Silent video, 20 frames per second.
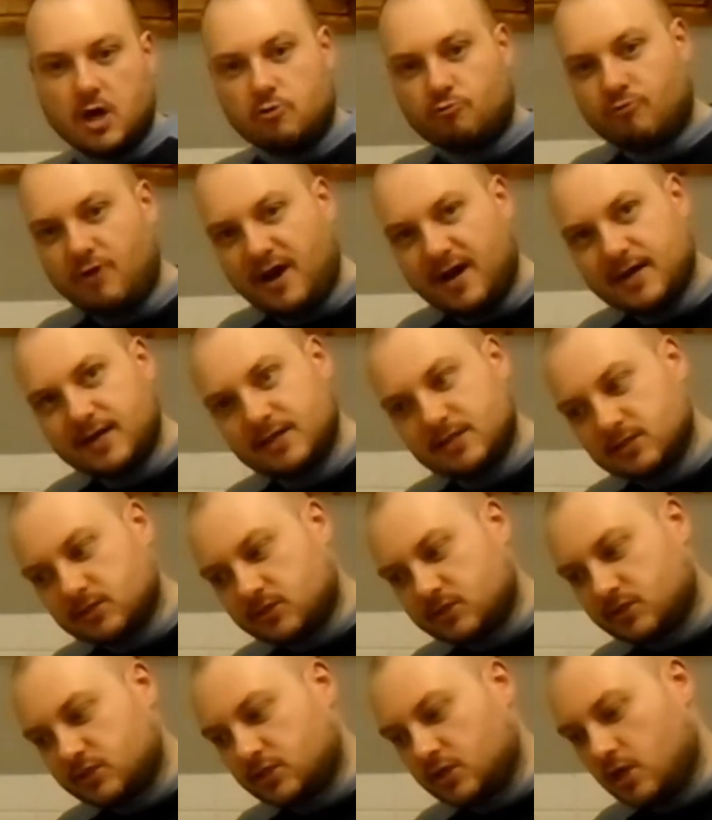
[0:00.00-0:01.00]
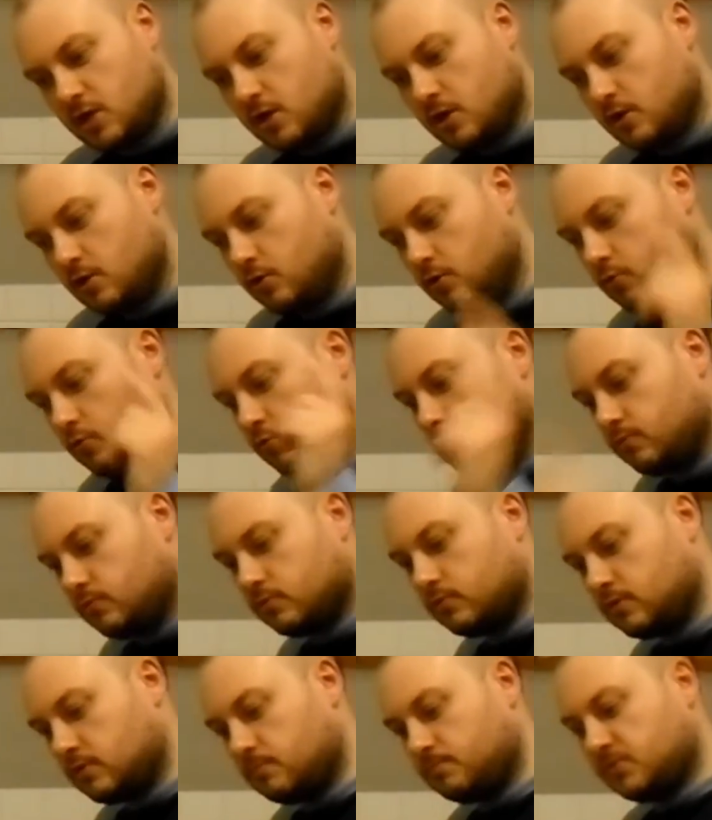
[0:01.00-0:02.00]
Right, so
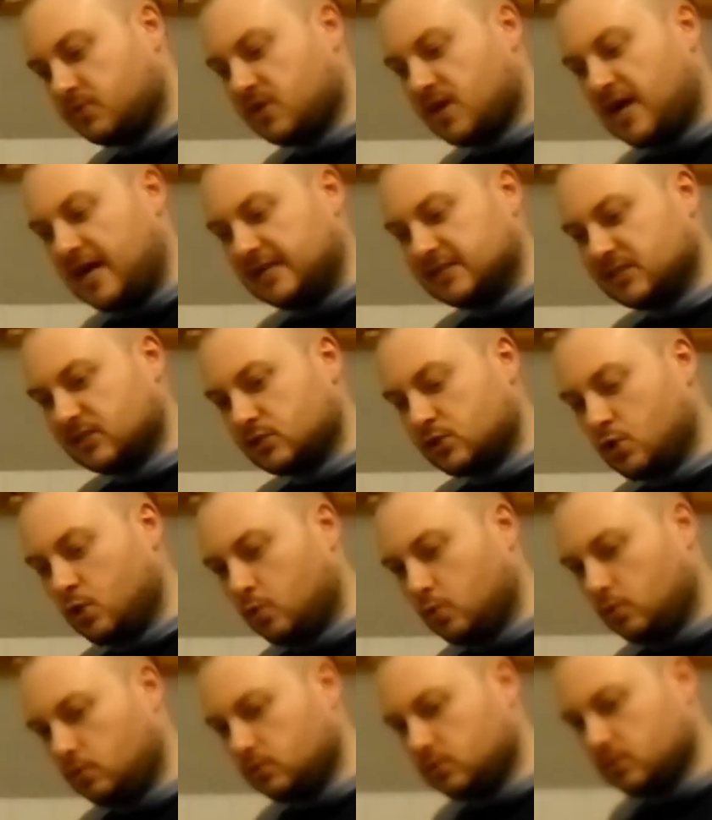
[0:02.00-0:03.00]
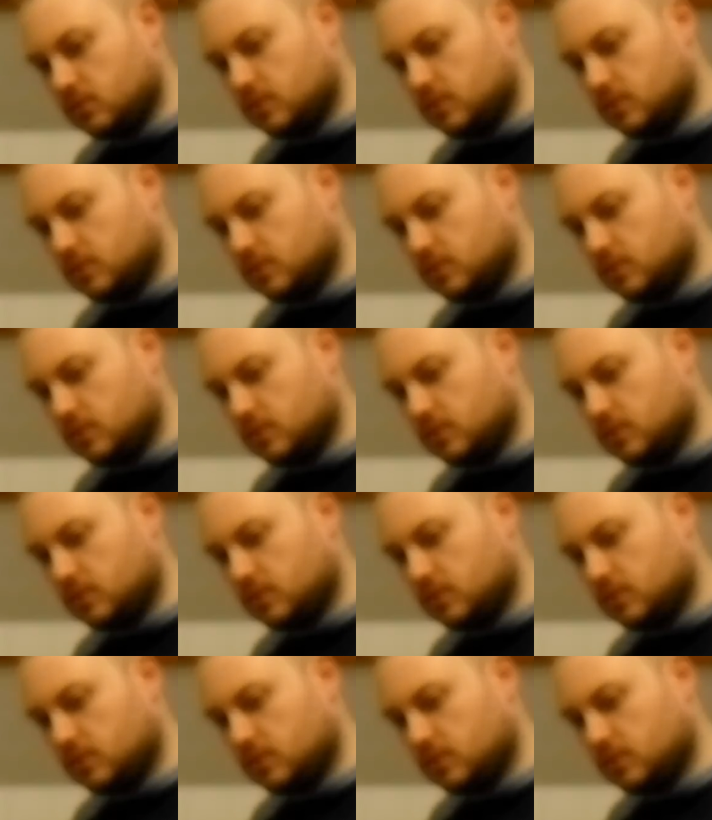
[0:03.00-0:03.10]
tart has cooled